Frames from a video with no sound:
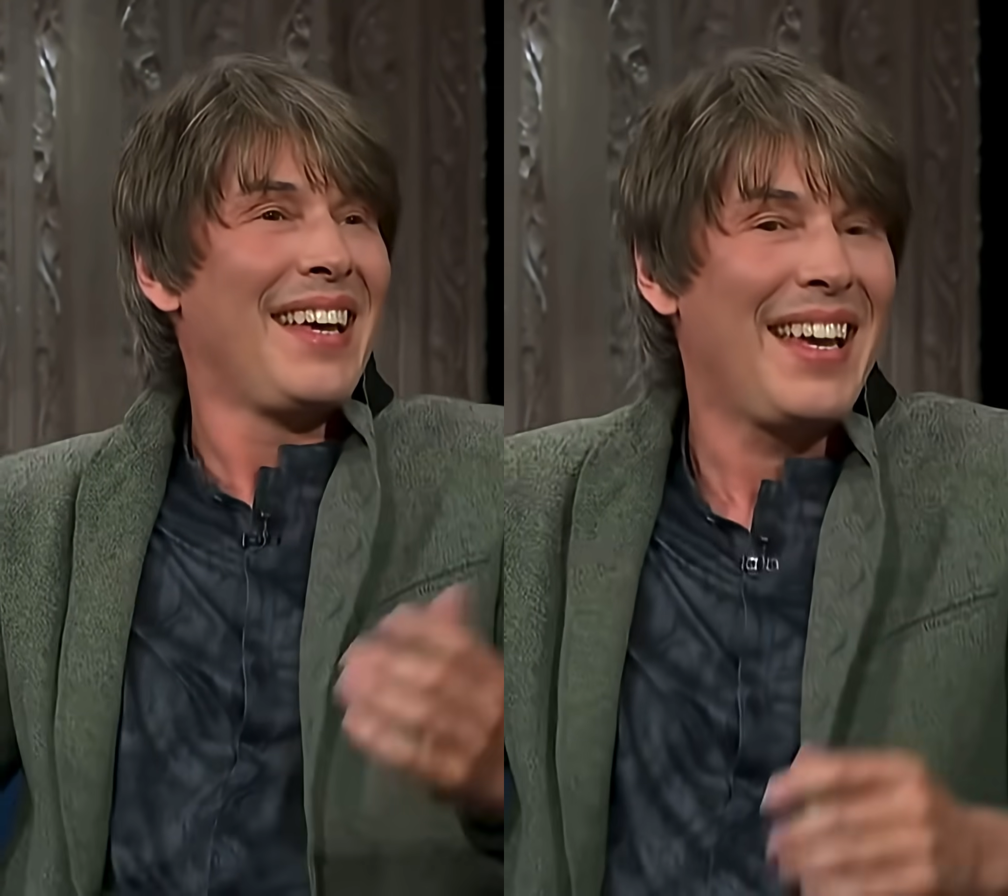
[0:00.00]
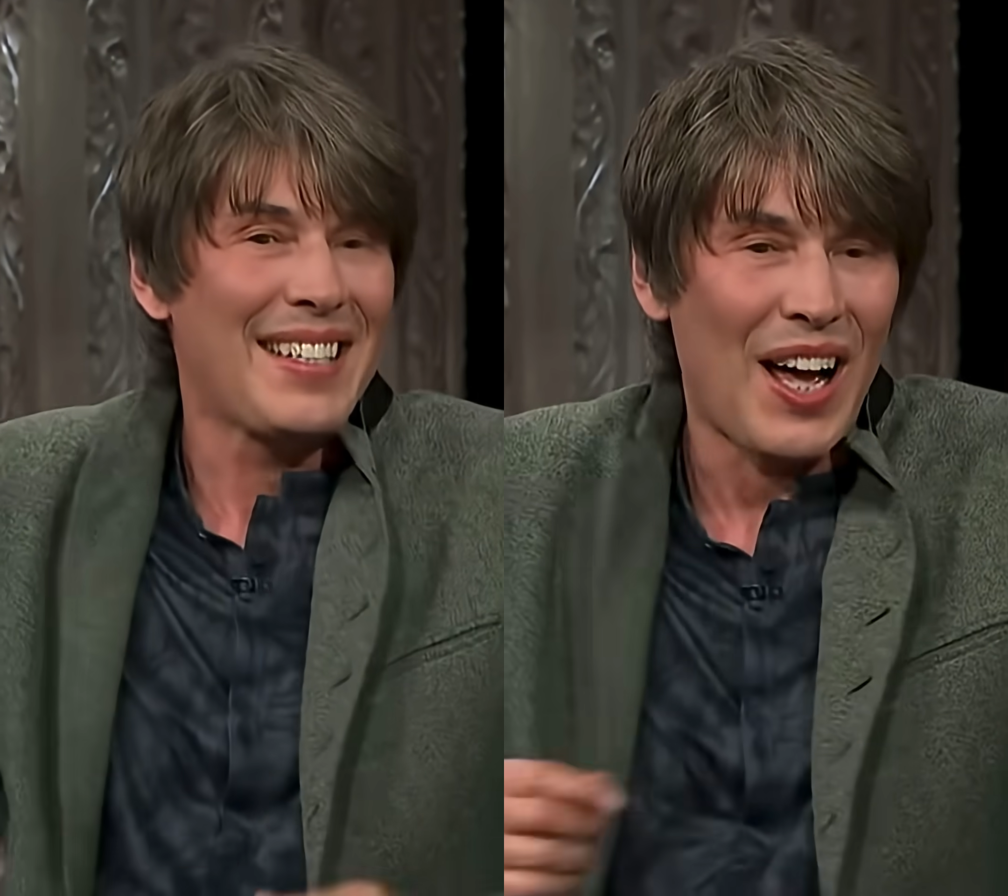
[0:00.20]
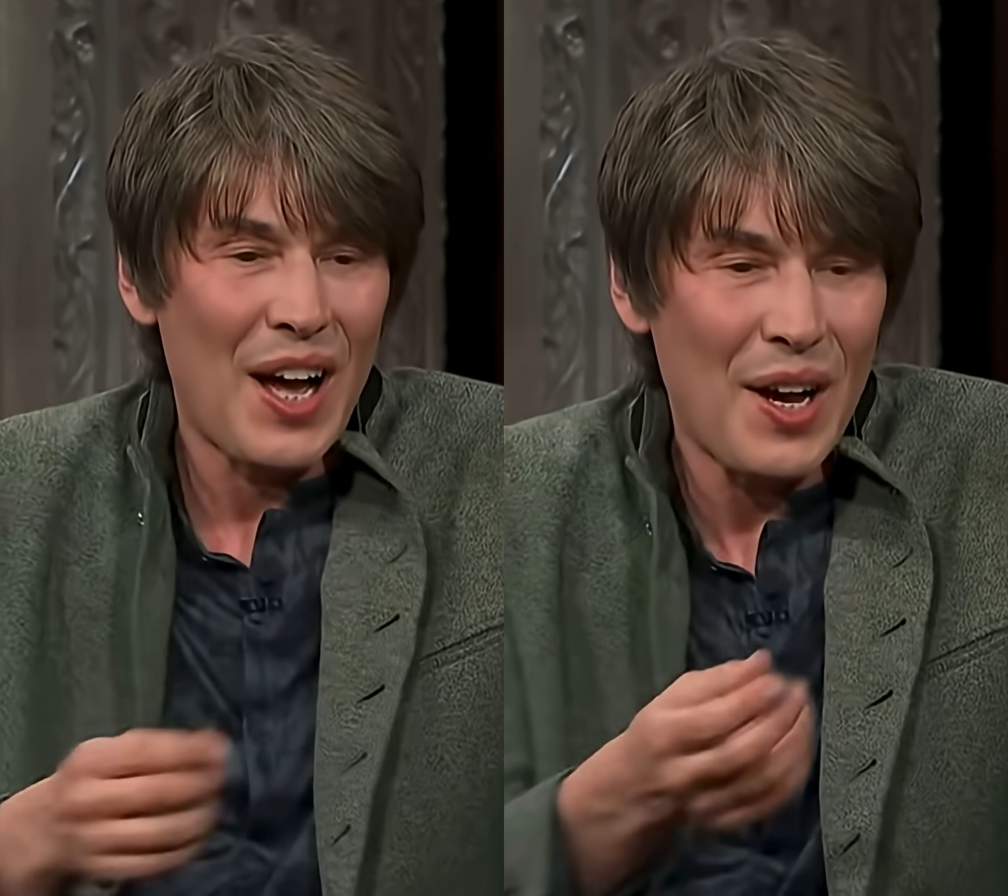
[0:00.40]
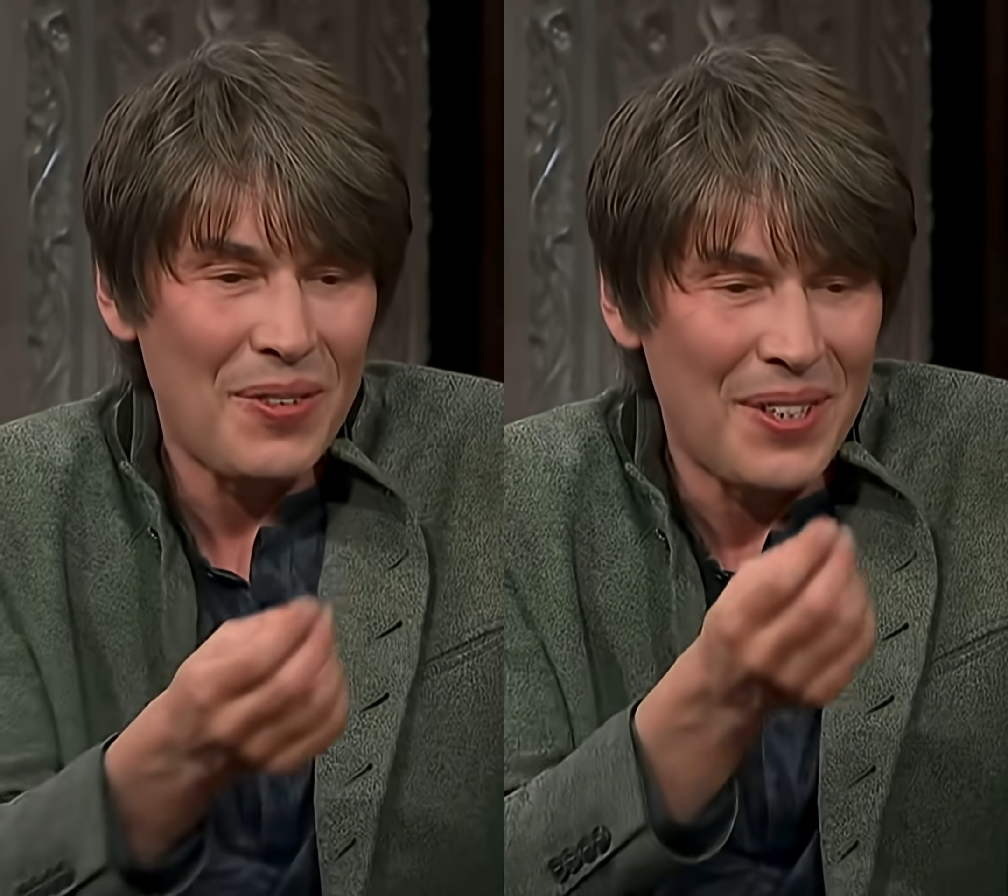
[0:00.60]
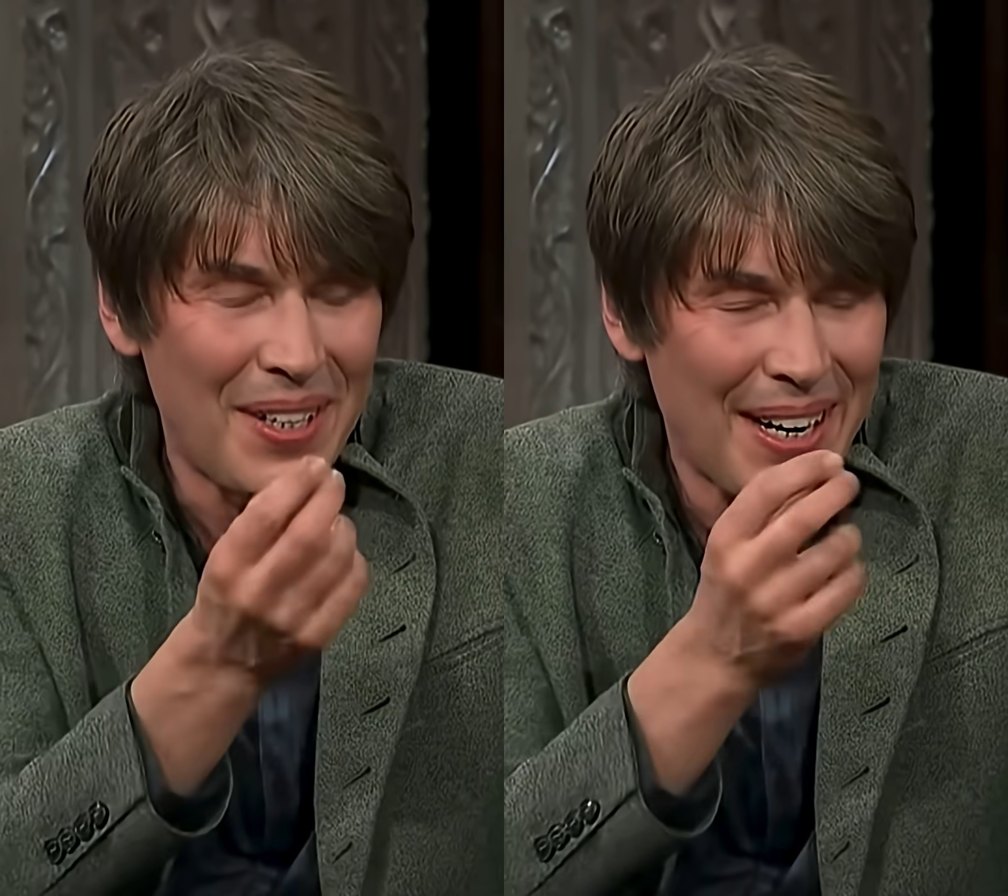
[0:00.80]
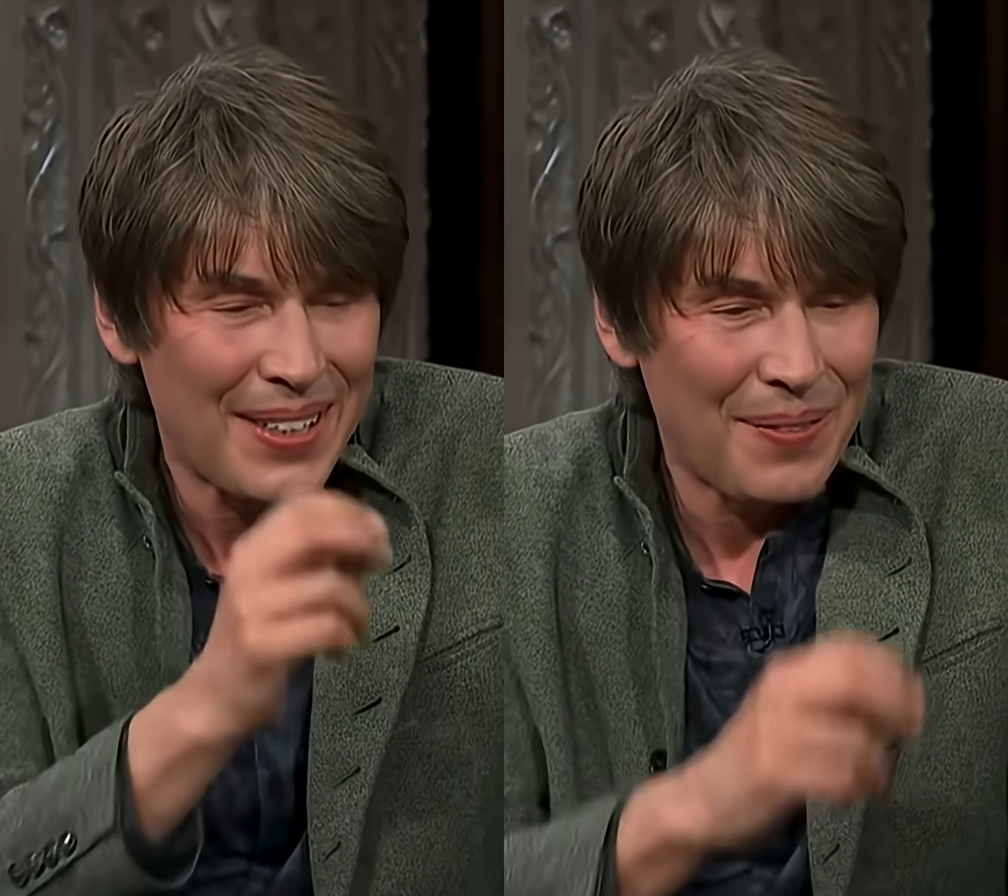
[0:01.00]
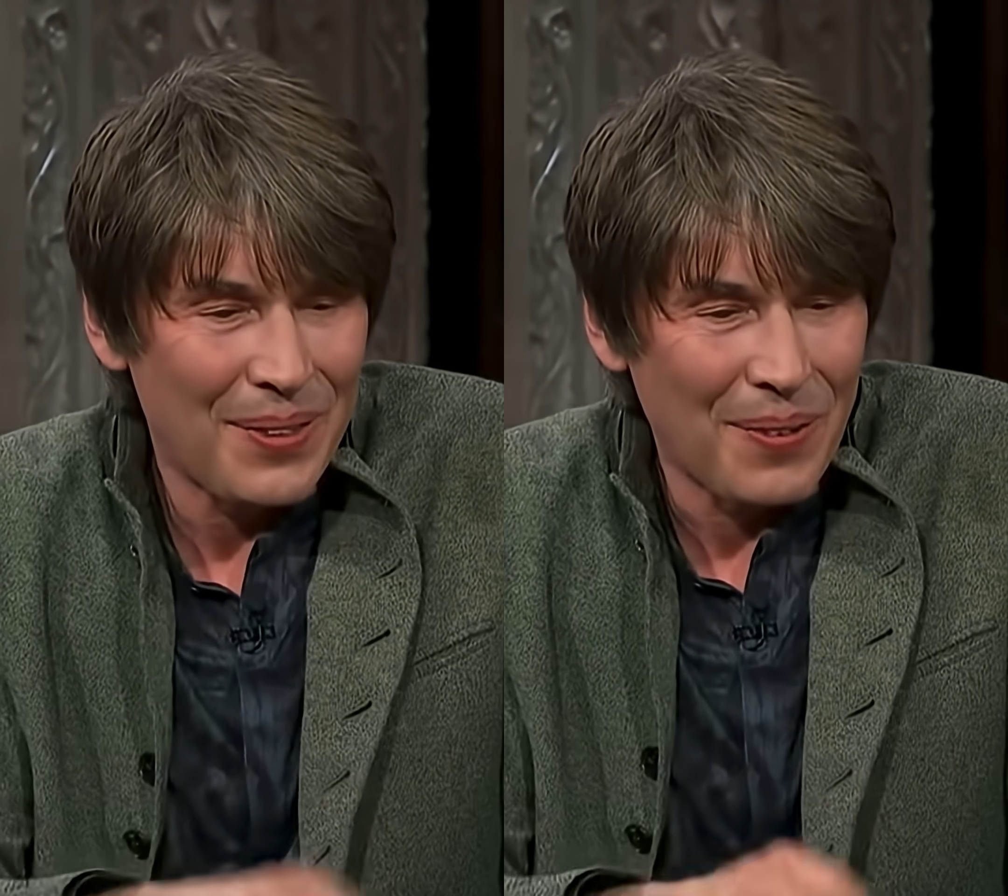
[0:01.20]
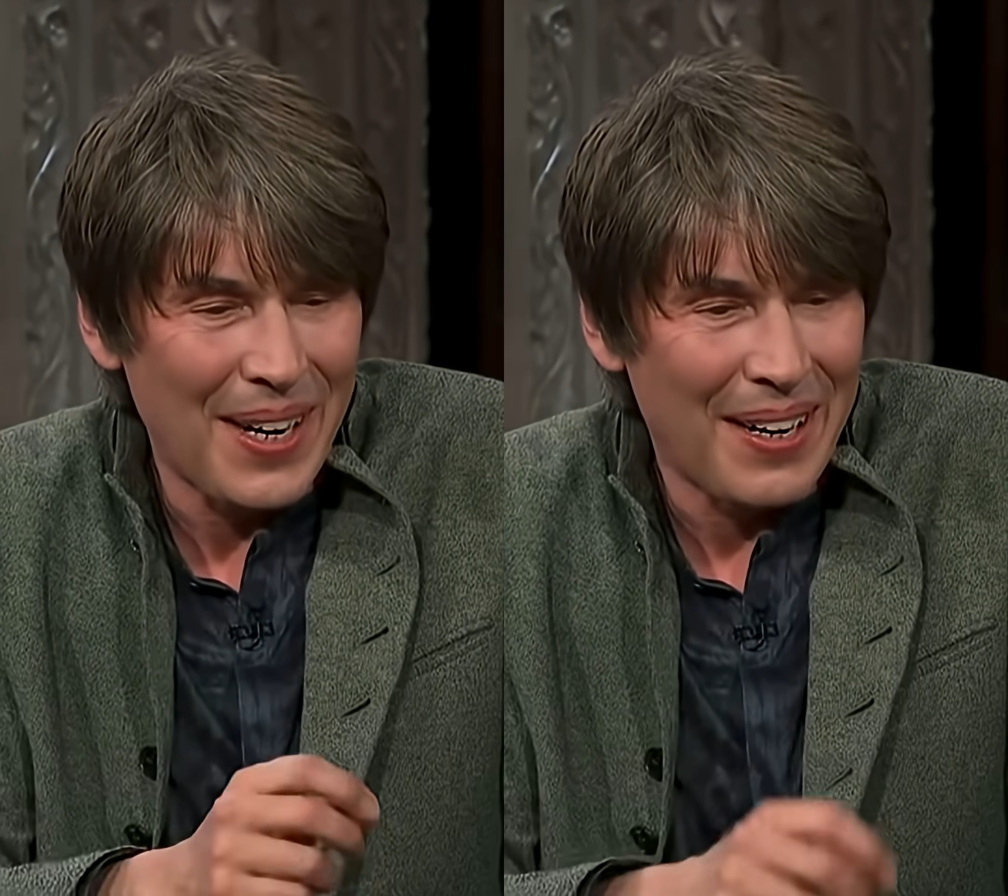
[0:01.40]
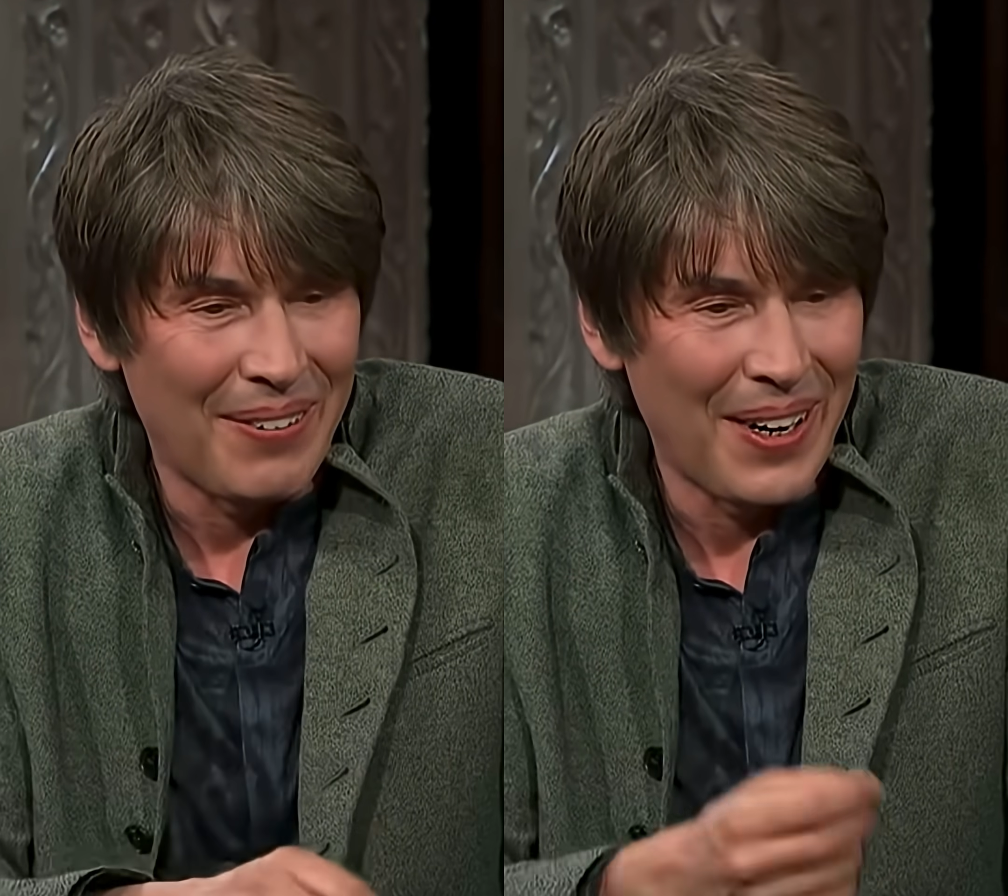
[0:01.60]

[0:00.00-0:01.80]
is a hydrogen atom's way of